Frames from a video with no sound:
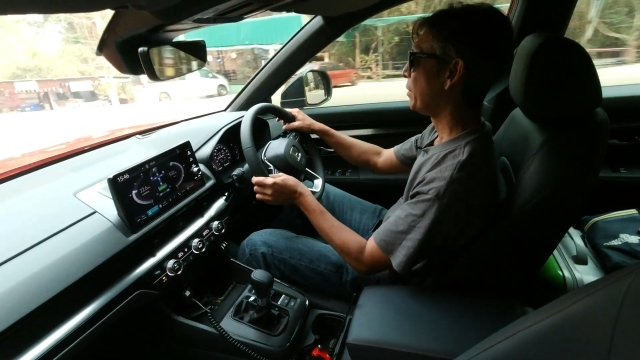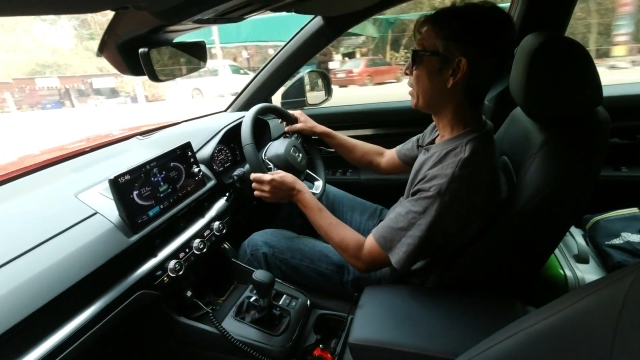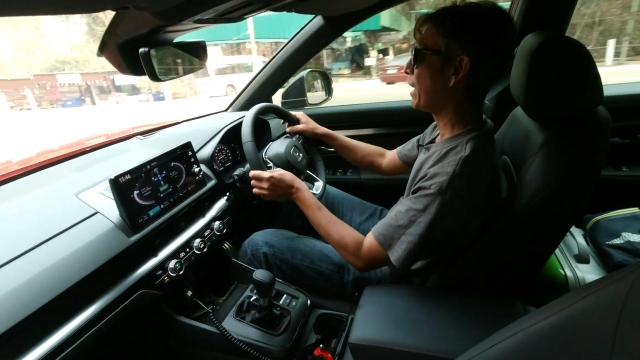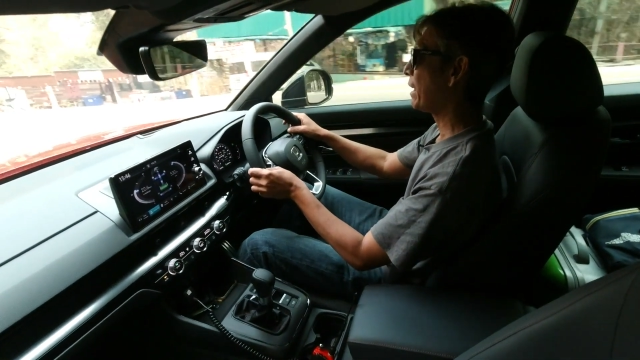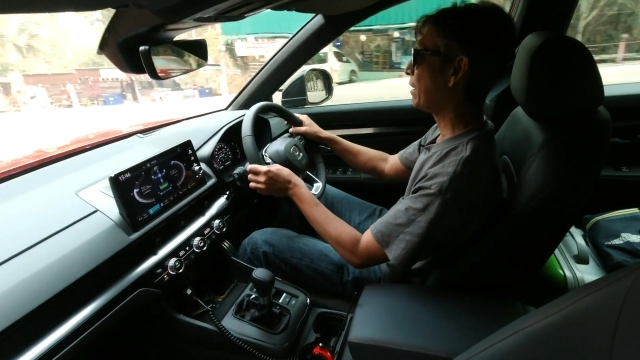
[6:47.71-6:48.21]
I
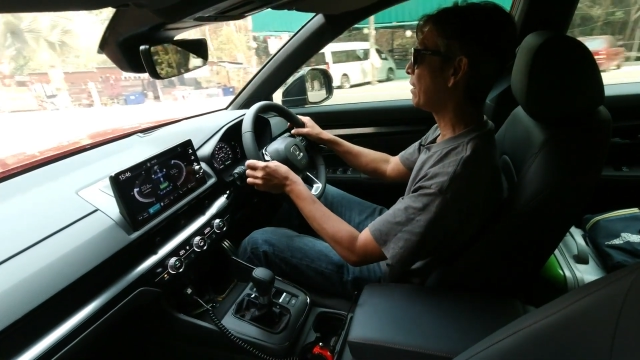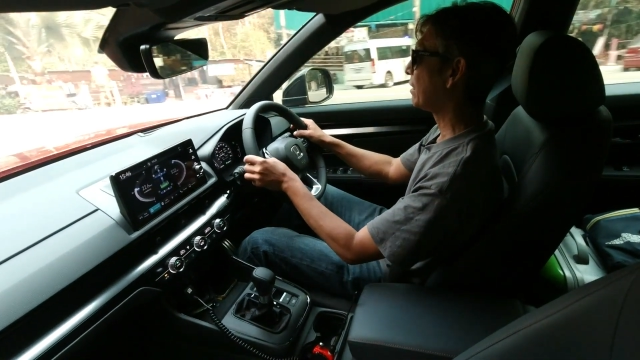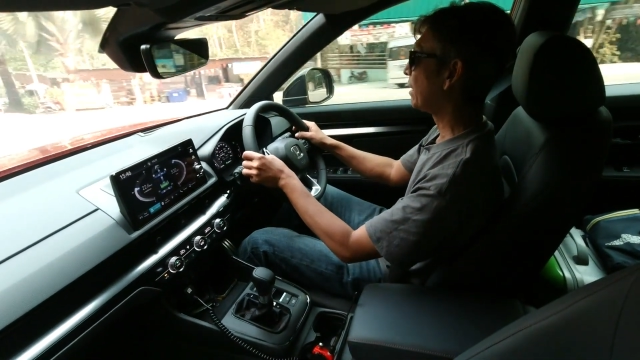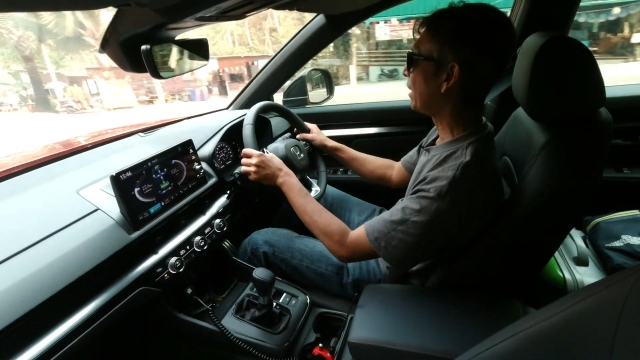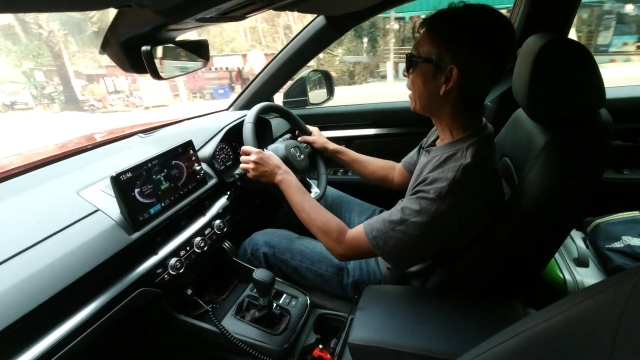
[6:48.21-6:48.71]
mean, I
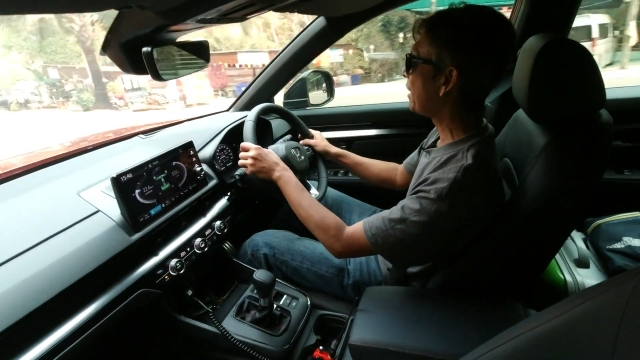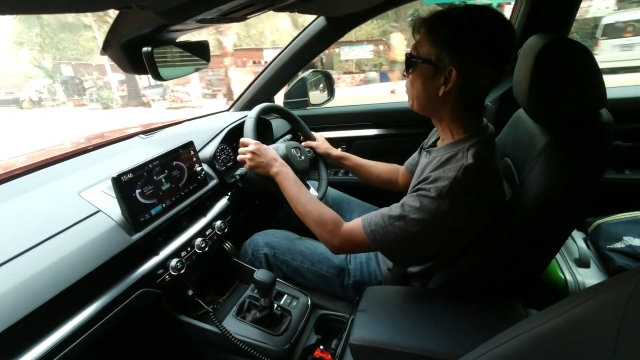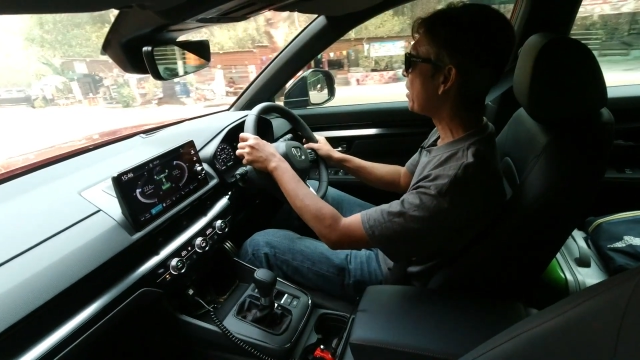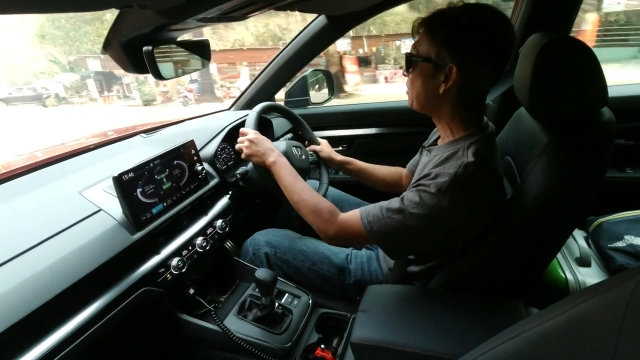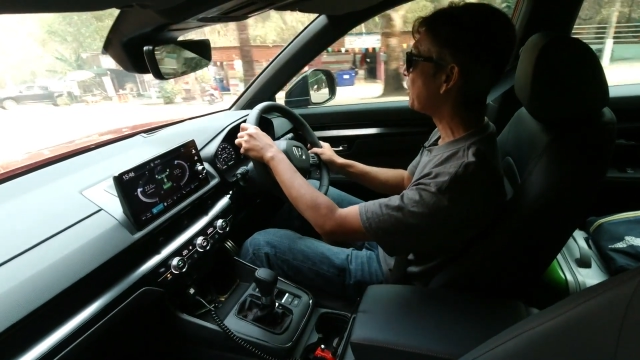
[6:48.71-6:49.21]

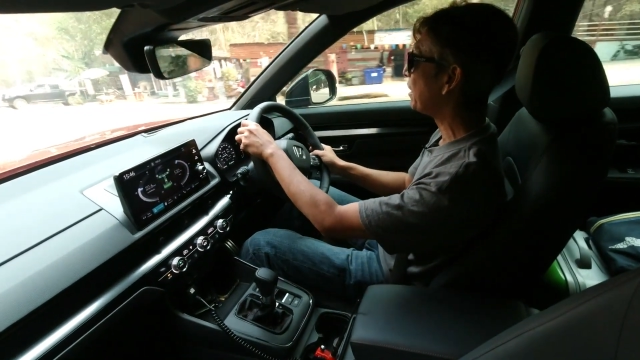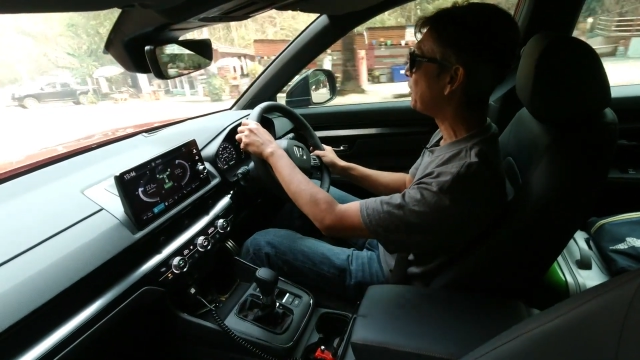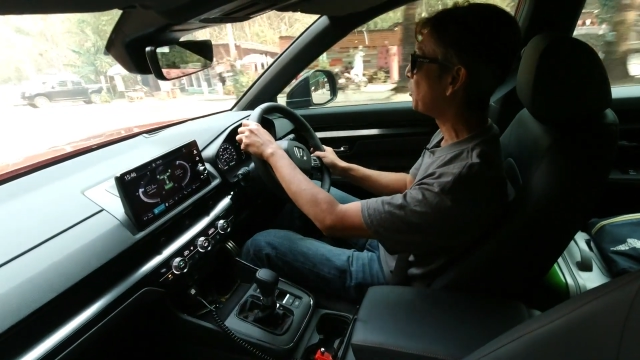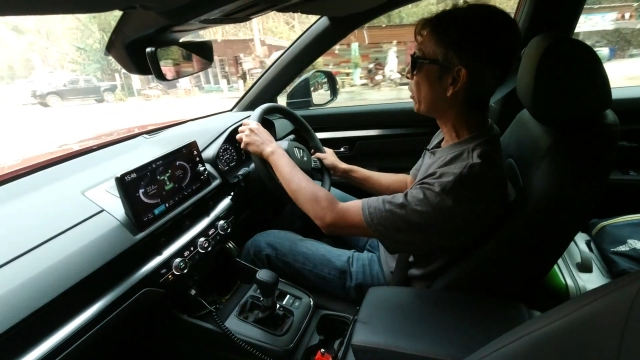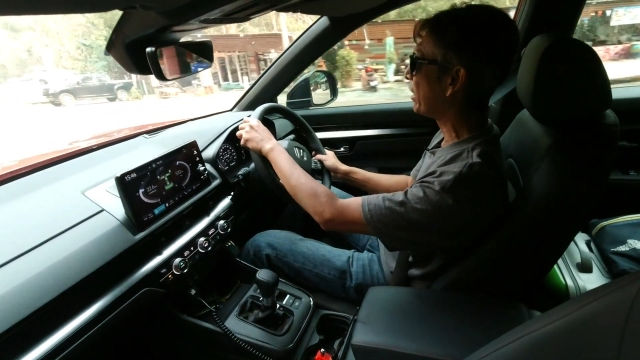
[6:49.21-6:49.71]
can't imagine
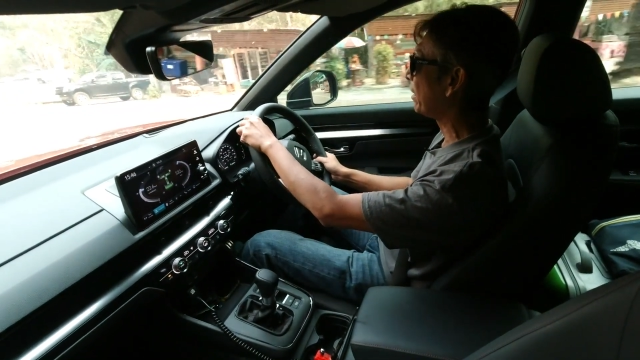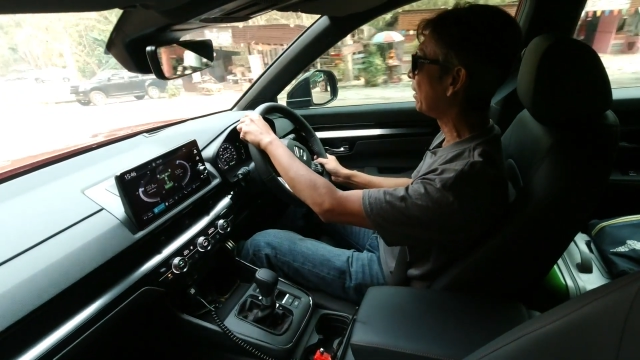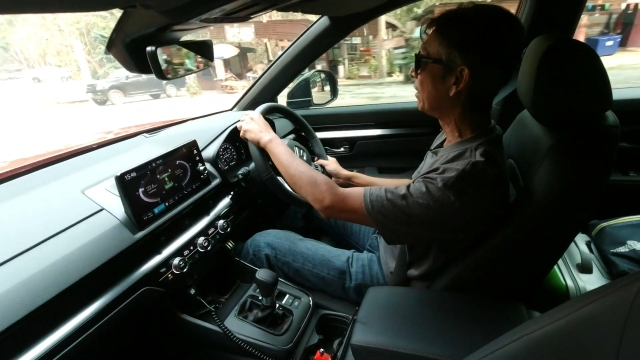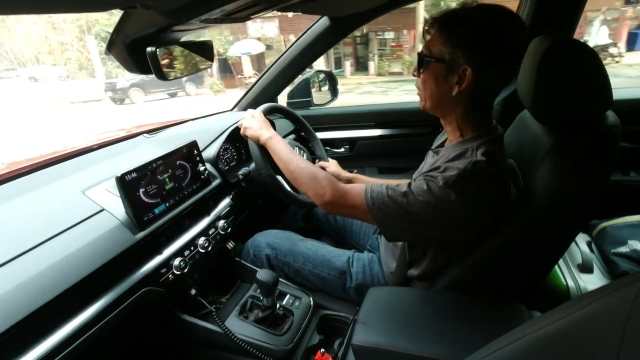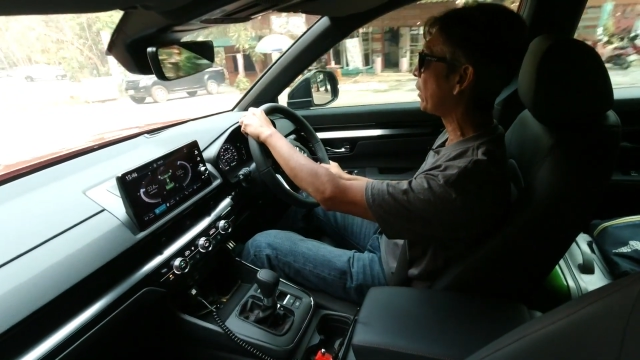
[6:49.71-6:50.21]

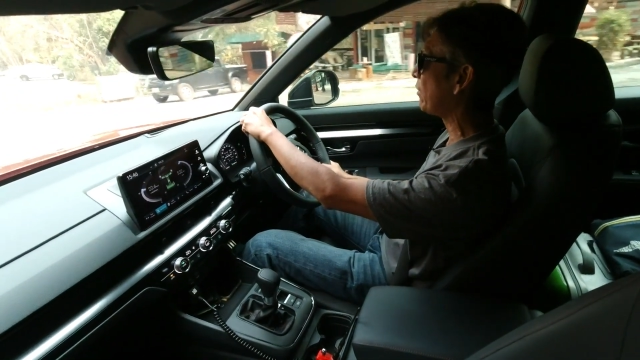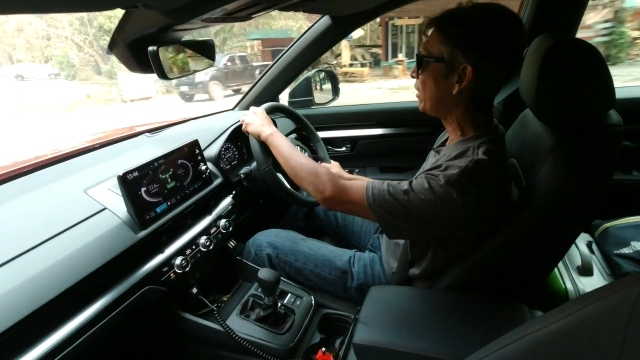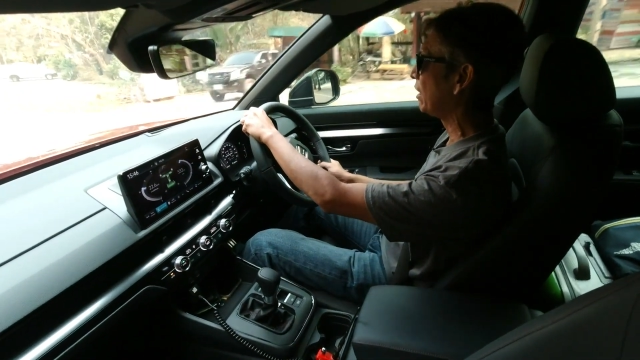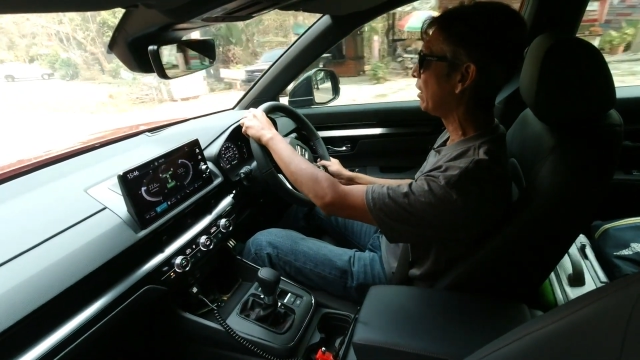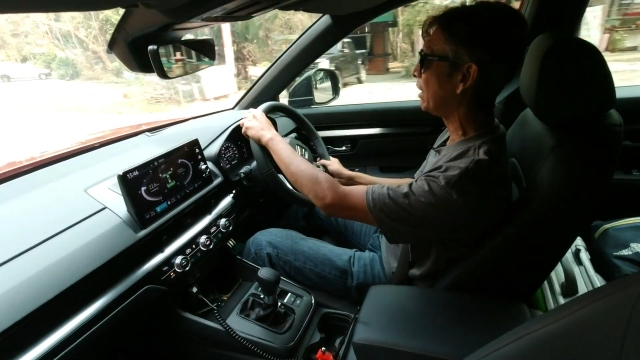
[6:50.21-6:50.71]
enjoying
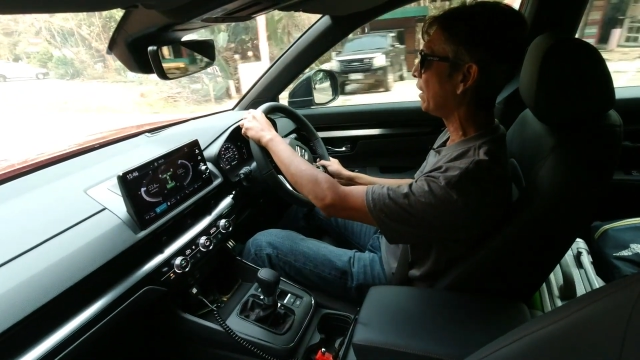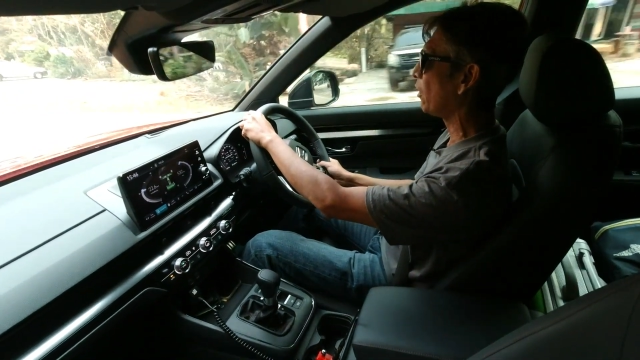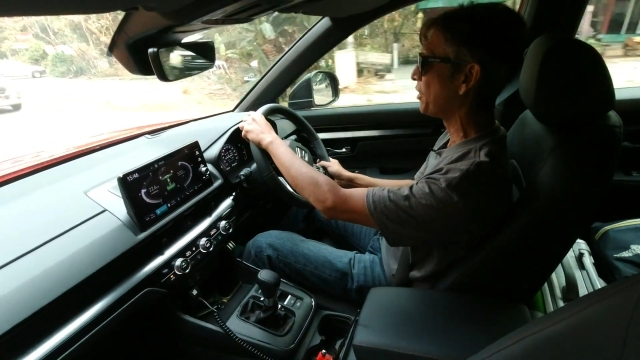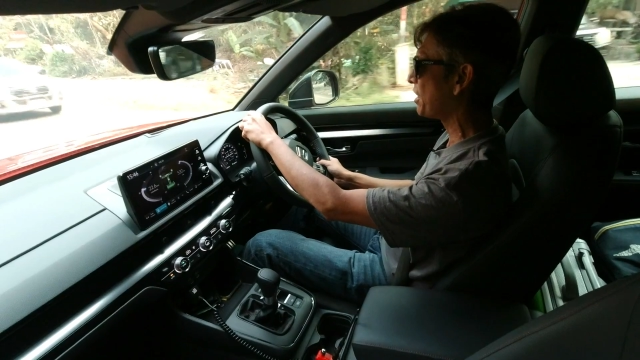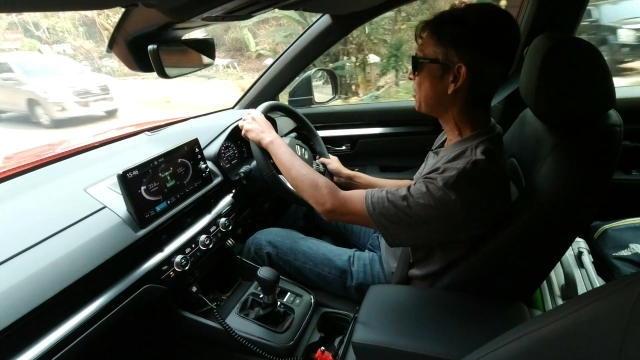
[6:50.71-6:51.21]
driving a
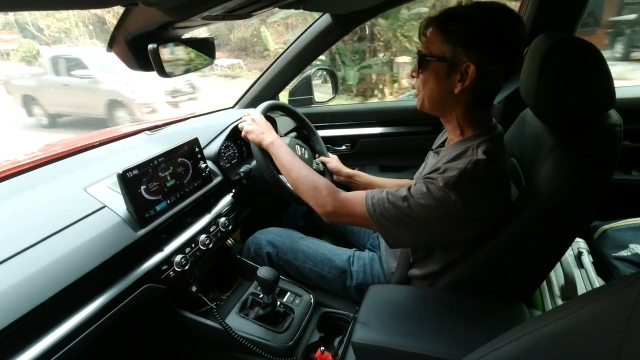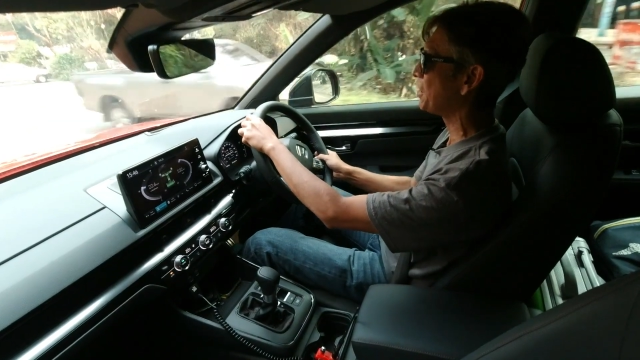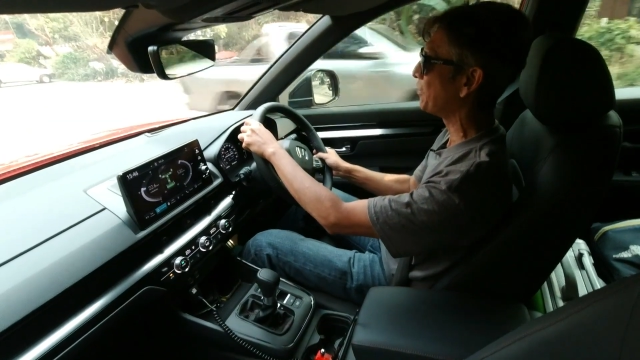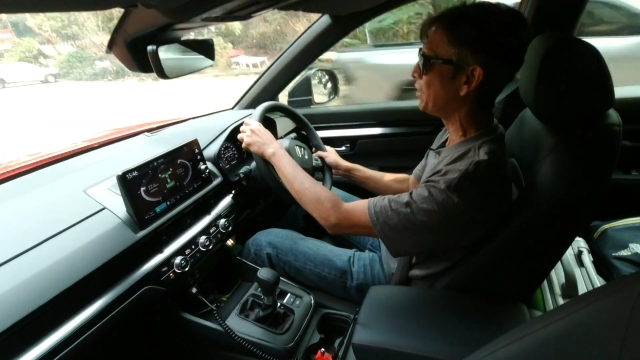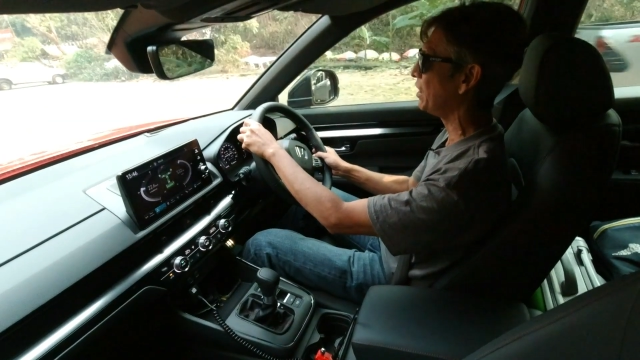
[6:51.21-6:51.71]
Honda
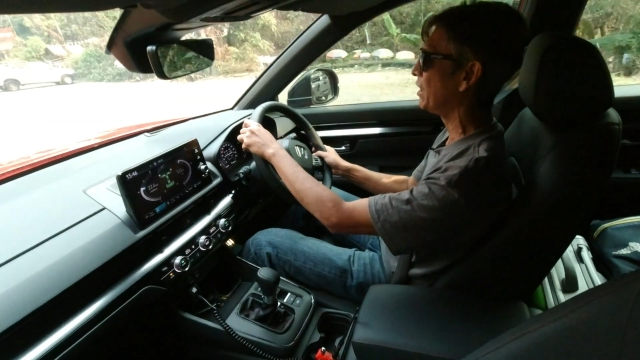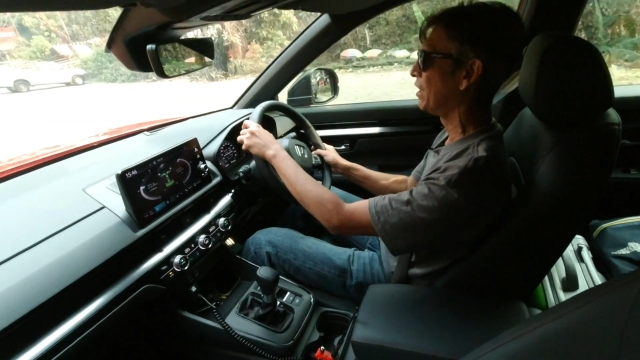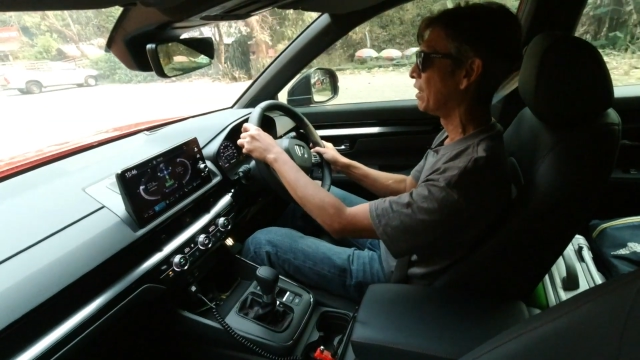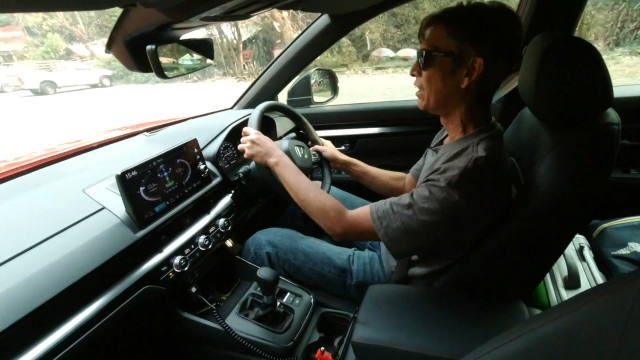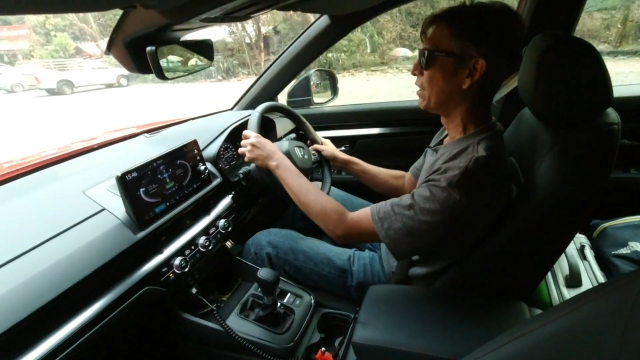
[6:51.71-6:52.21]
CRV